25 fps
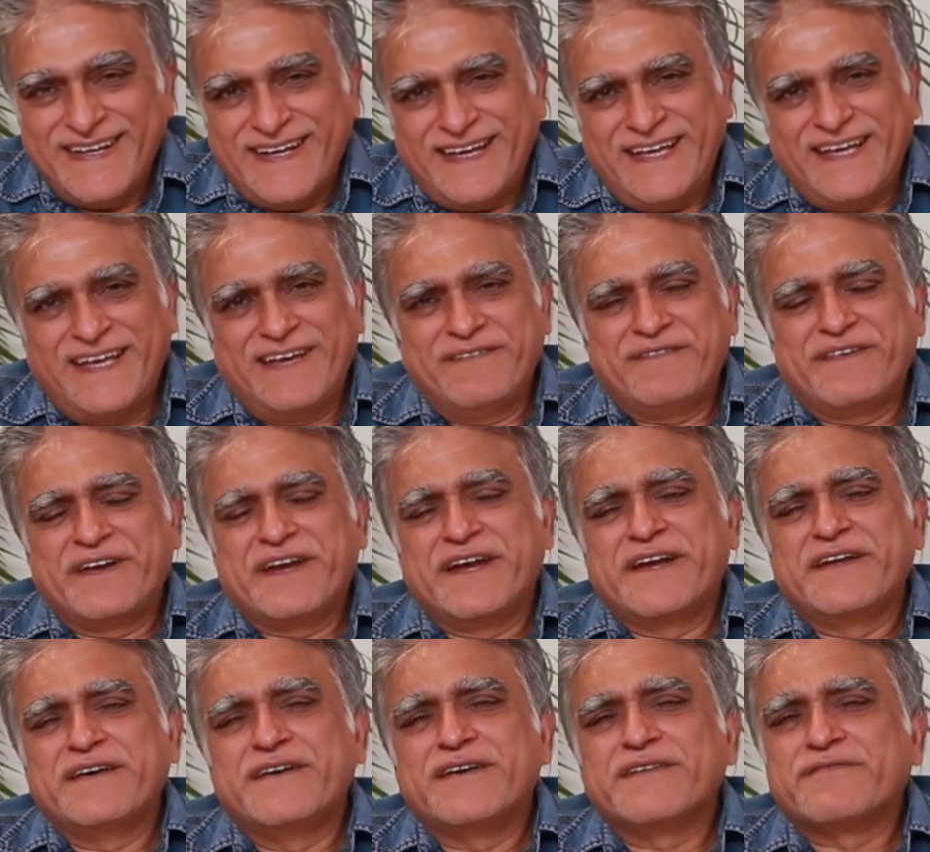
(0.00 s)
Heaven
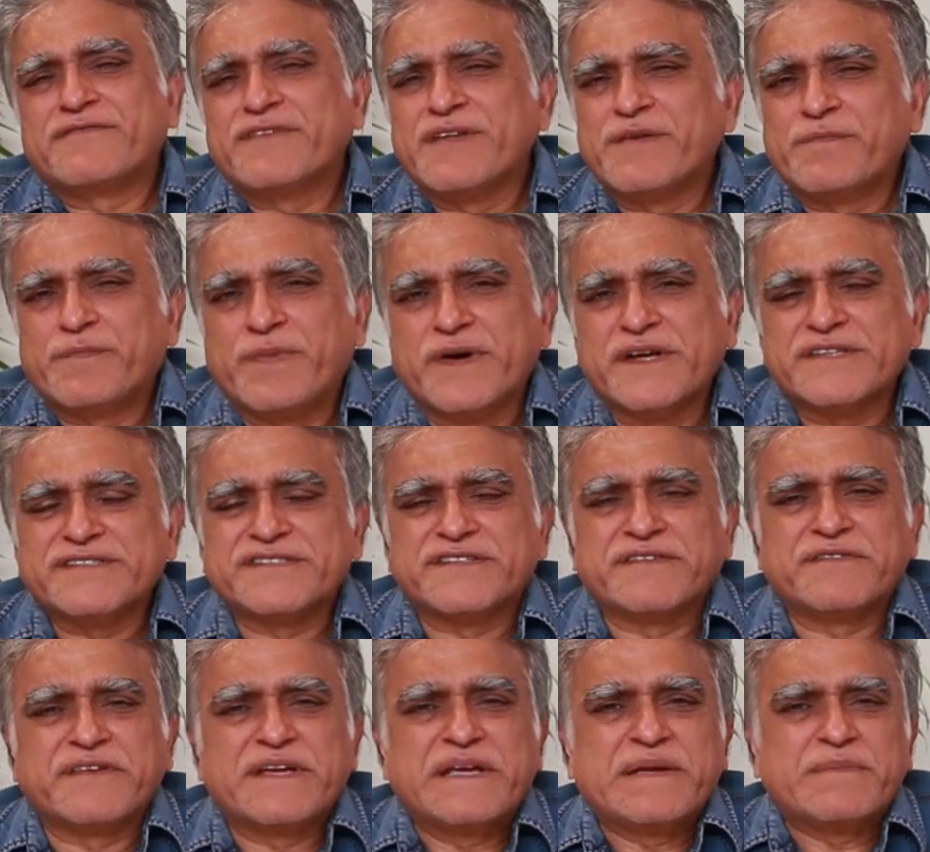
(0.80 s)
and earth will
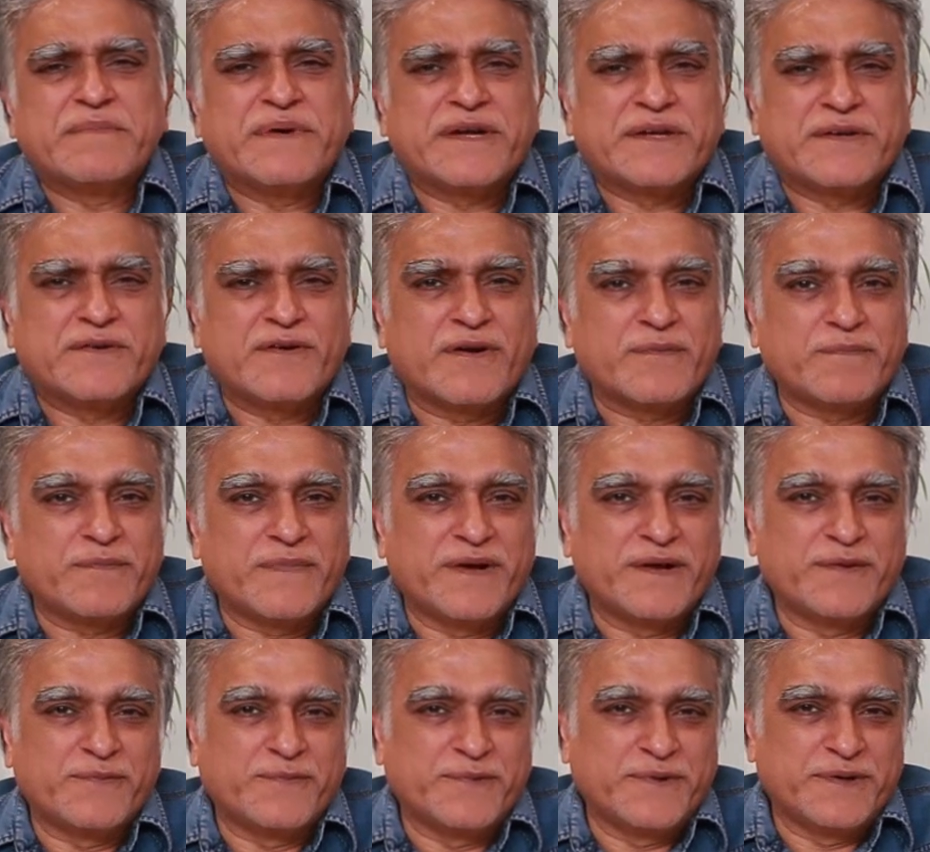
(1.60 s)
pass away, but not
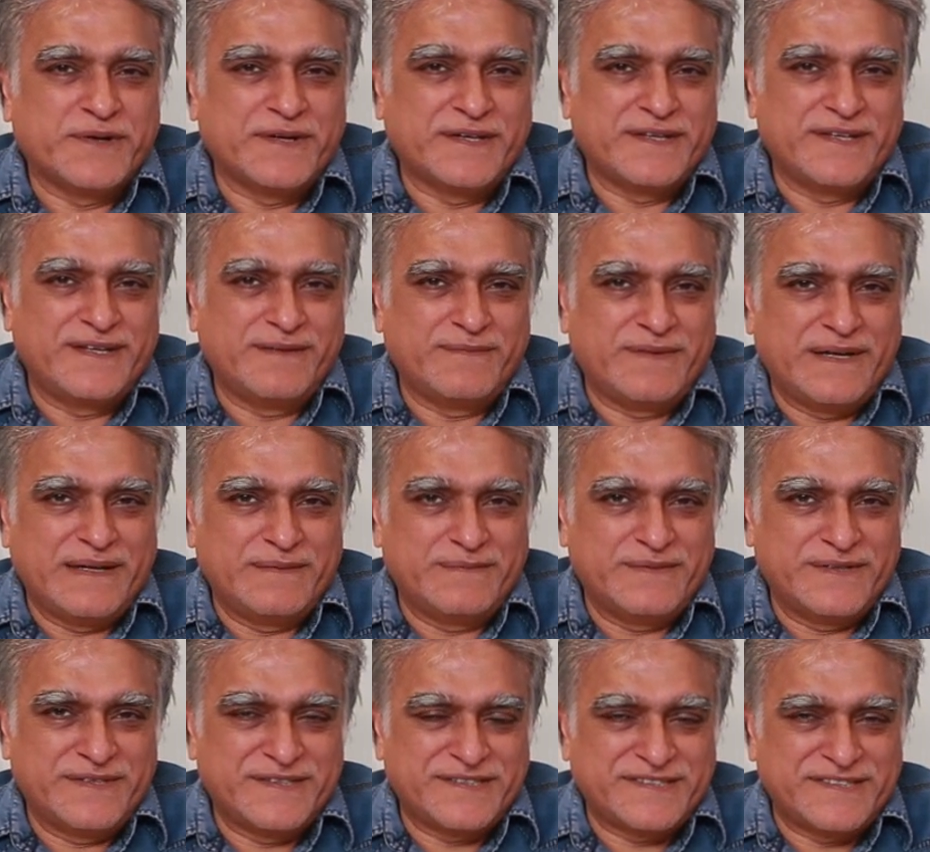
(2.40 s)
my word, the
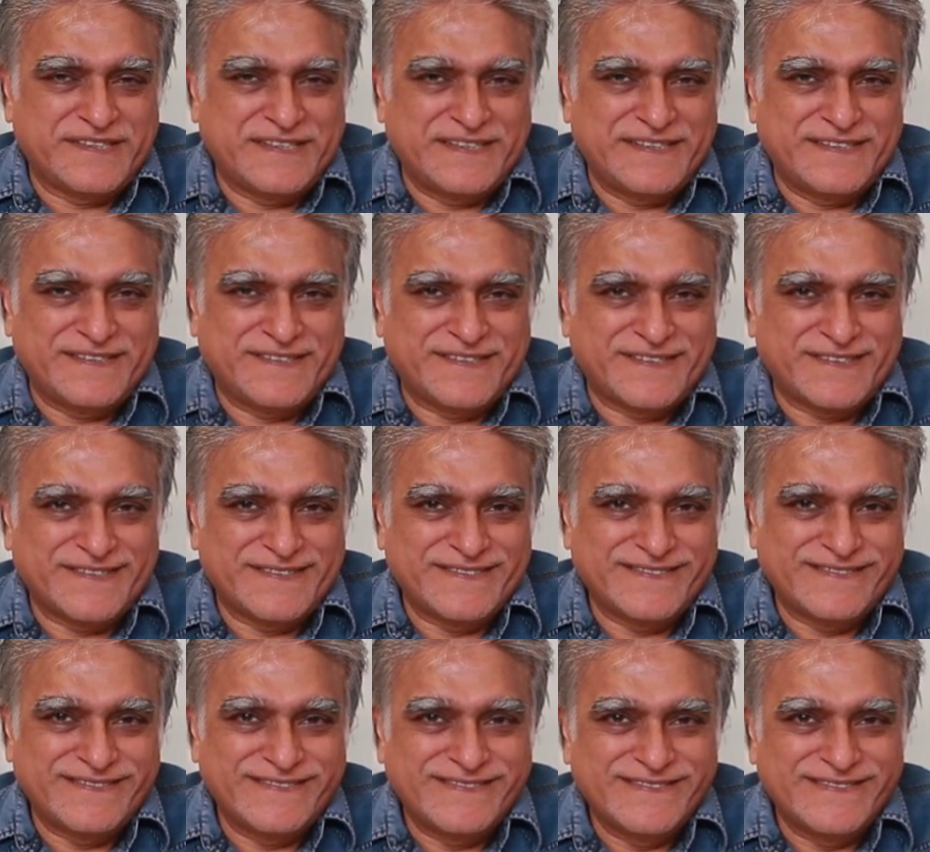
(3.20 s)
Bible says.